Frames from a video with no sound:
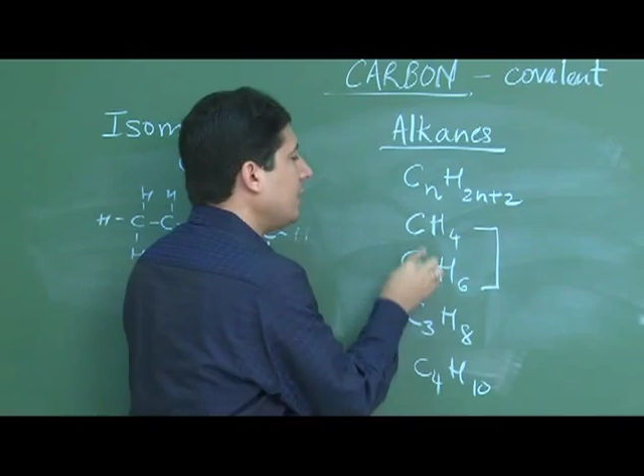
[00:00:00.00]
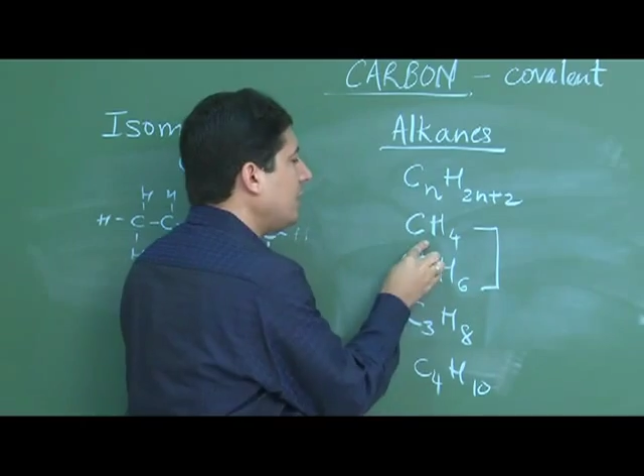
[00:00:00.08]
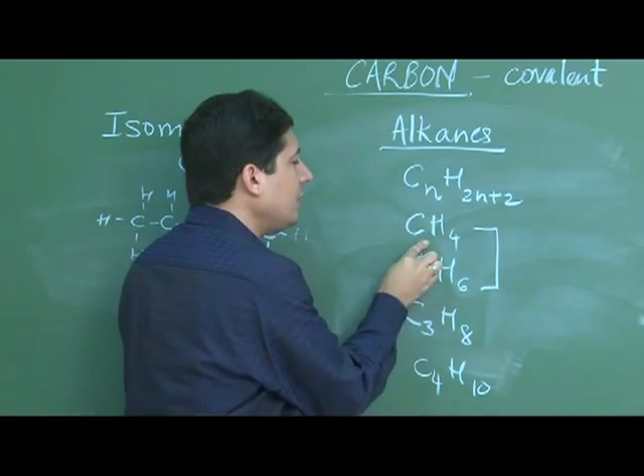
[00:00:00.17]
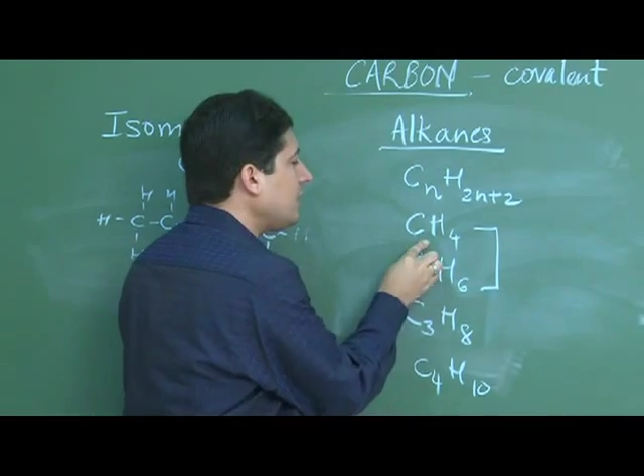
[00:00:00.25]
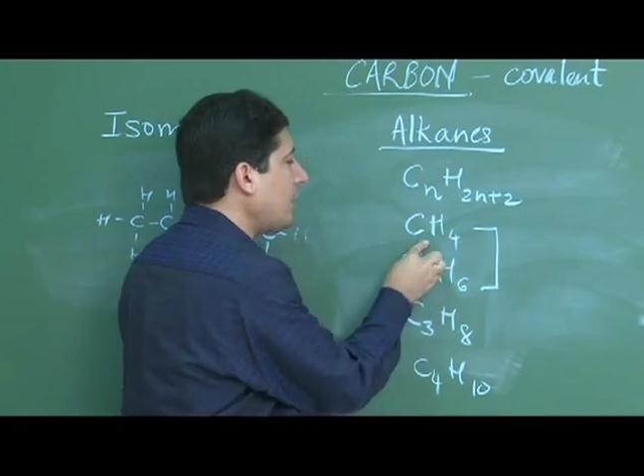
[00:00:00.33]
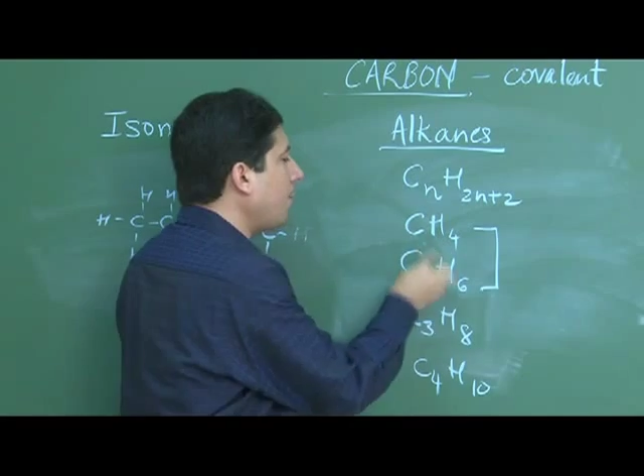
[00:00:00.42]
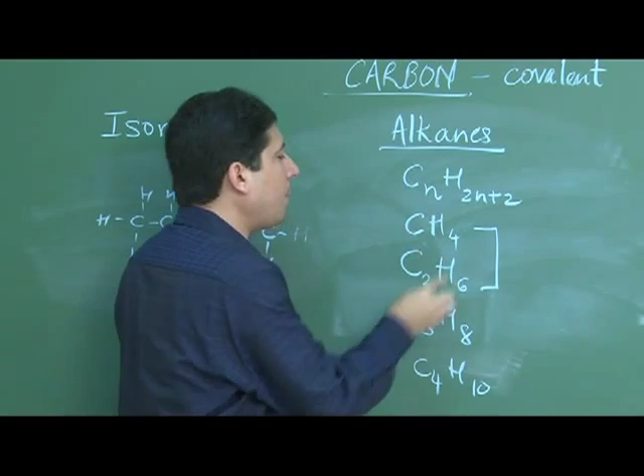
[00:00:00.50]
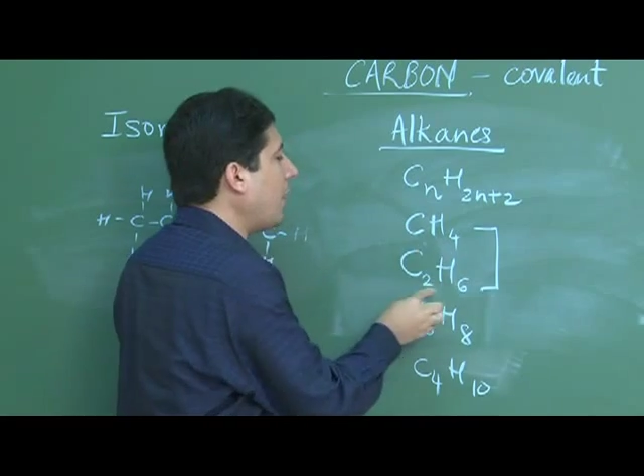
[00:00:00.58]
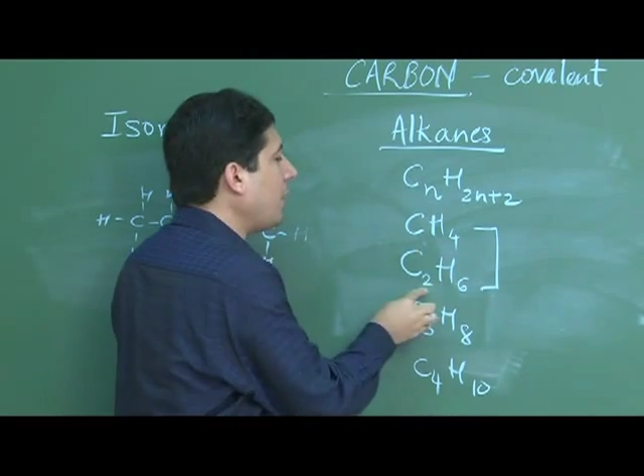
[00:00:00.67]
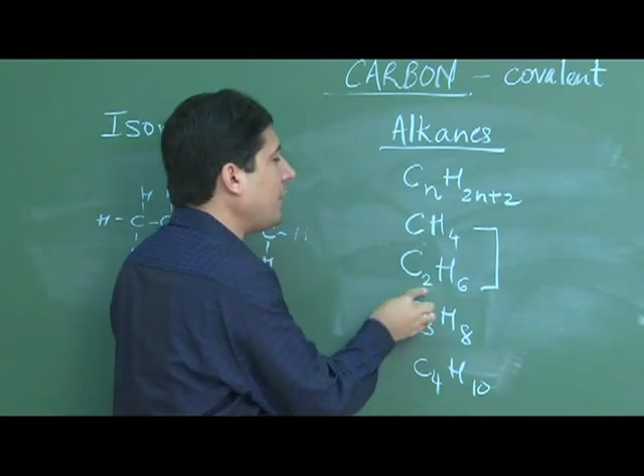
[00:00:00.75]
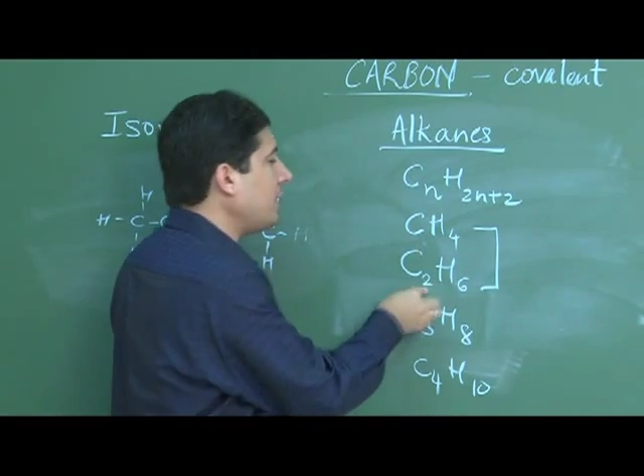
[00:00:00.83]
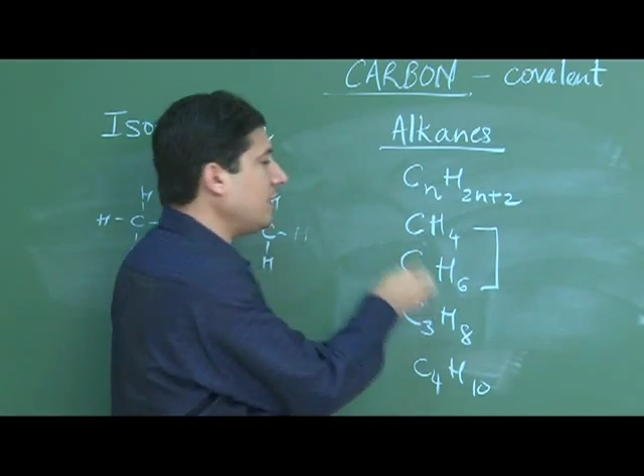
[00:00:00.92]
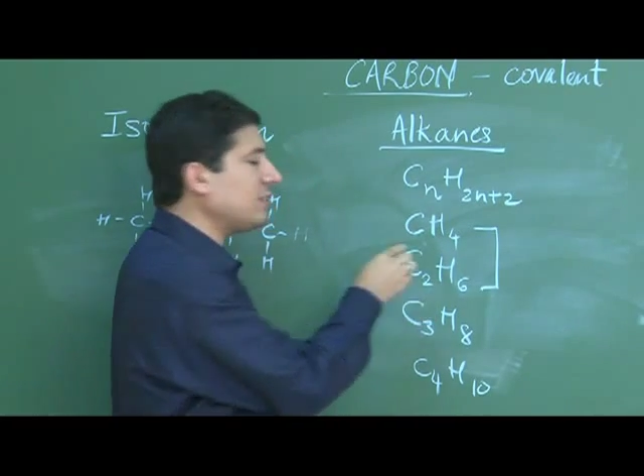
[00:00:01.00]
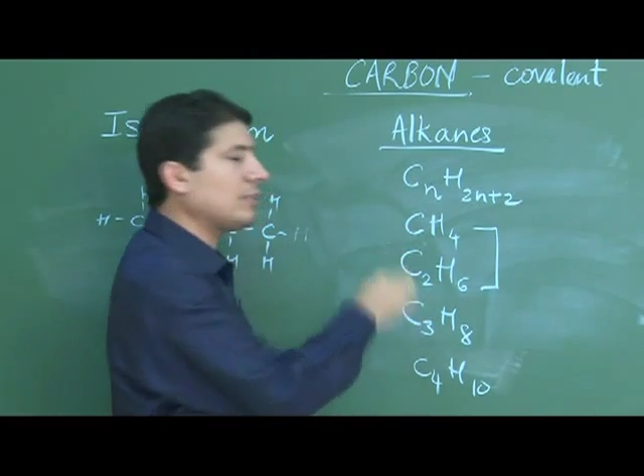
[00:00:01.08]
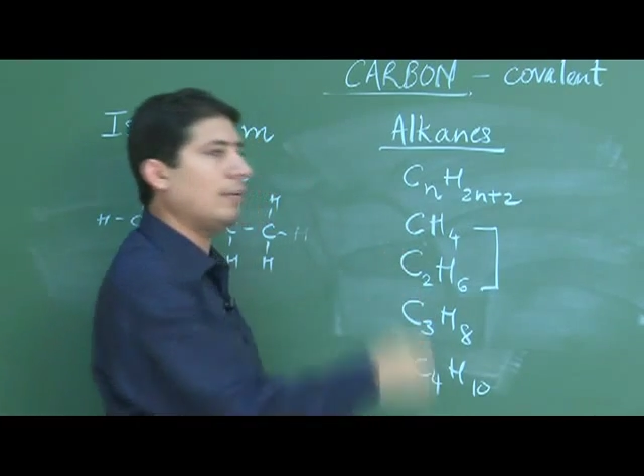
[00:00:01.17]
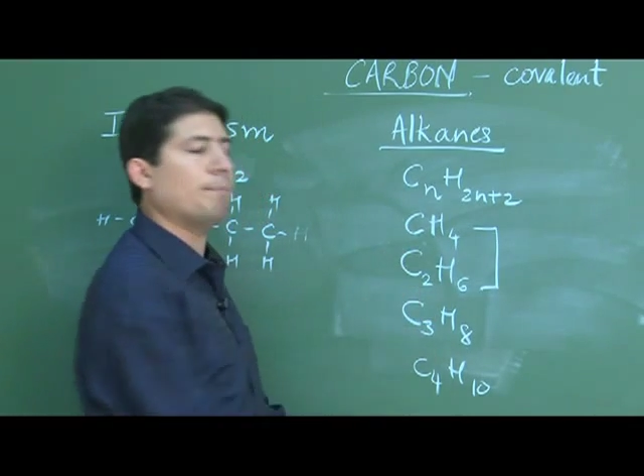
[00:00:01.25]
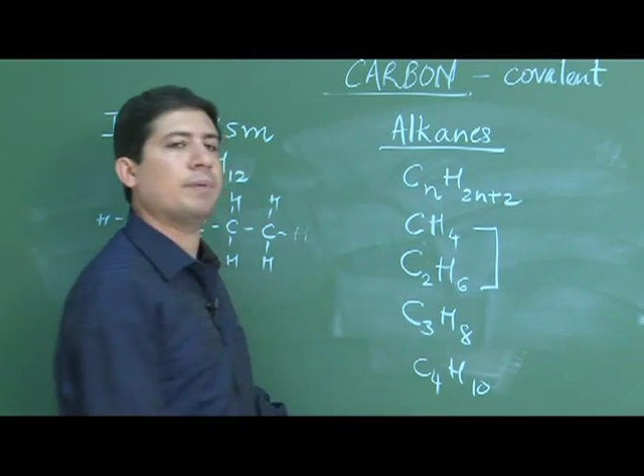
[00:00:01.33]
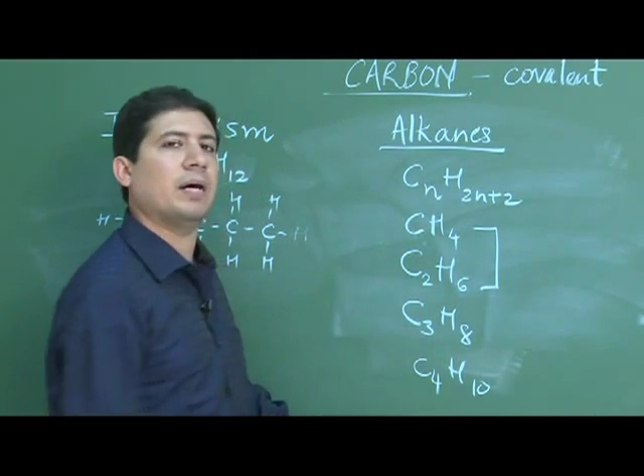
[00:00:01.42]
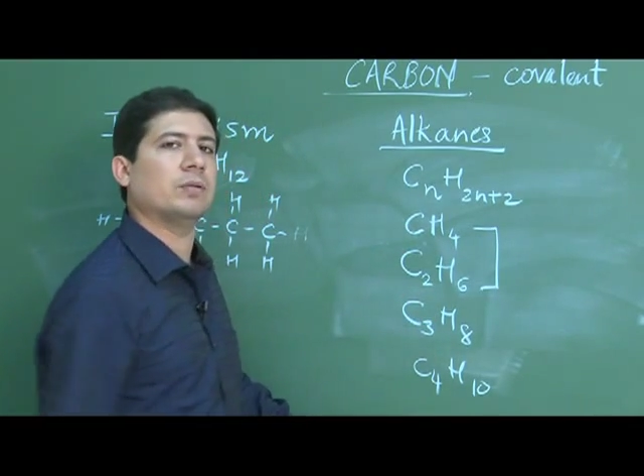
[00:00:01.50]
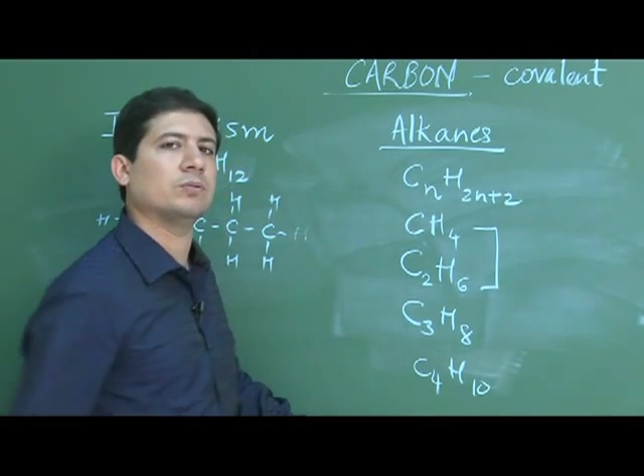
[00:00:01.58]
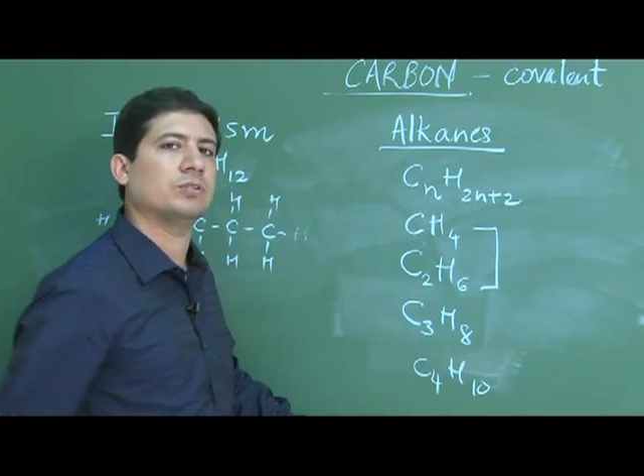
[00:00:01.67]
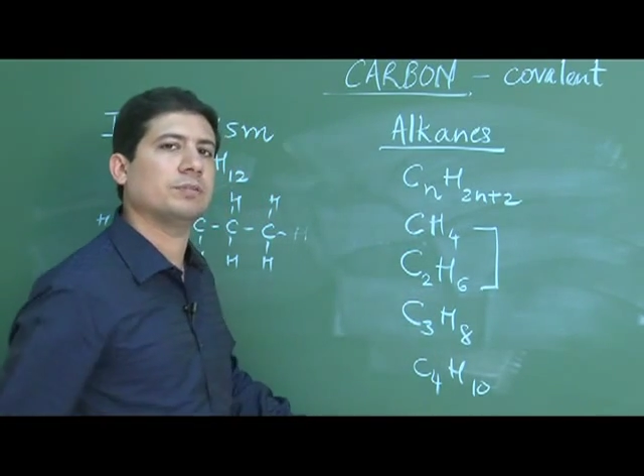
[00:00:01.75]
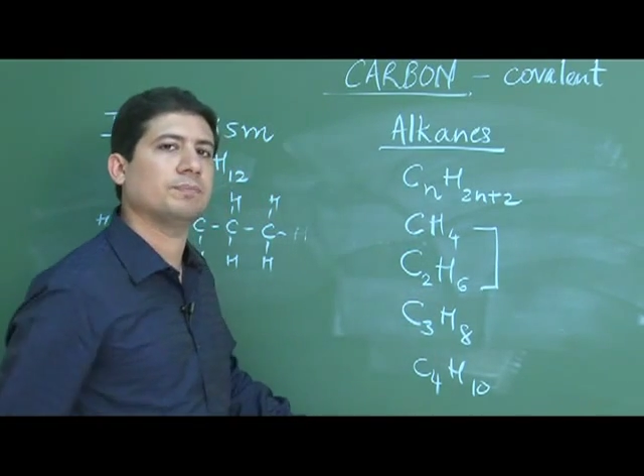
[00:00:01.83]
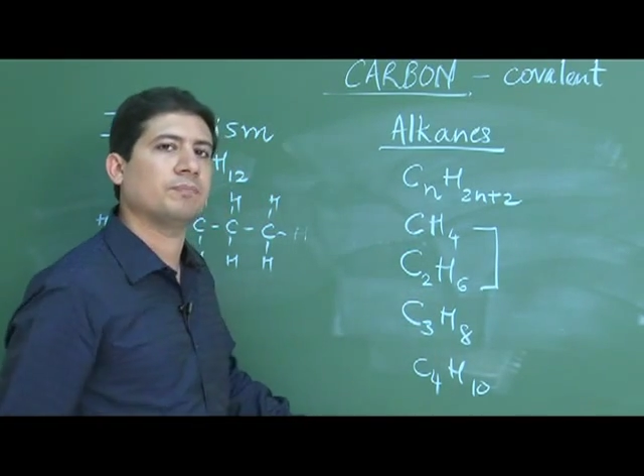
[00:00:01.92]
this compound and this compound?